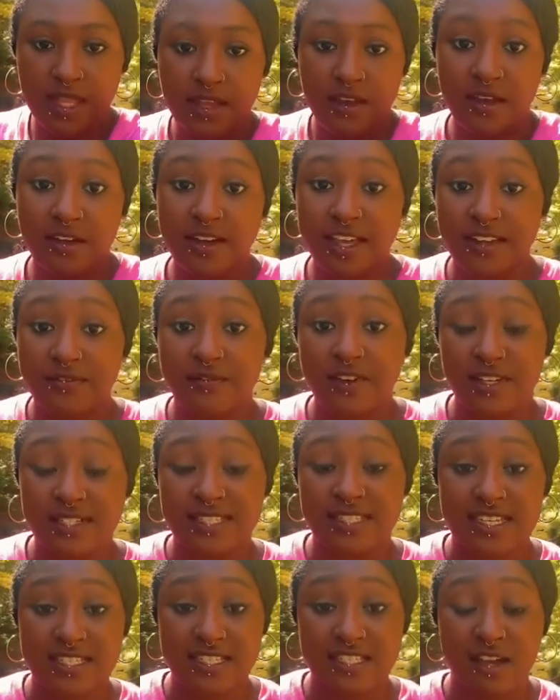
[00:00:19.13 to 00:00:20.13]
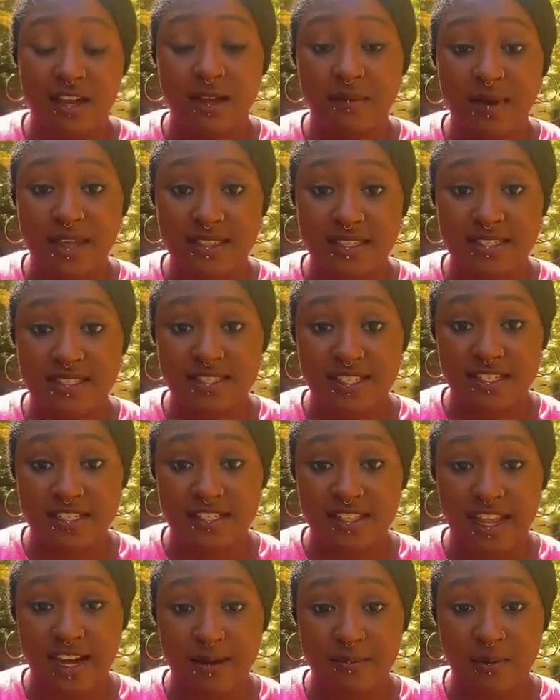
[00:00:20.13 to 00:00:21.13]
Okay, first let's talk about the stitch
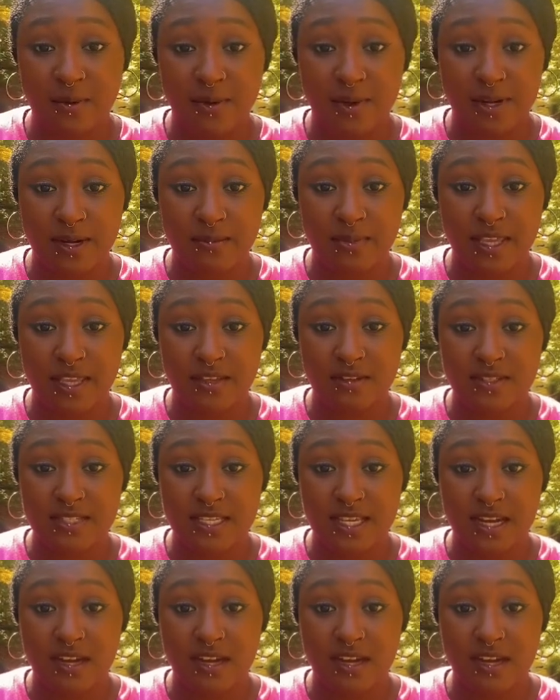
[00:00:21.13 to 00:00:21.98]
that I'm going to be using.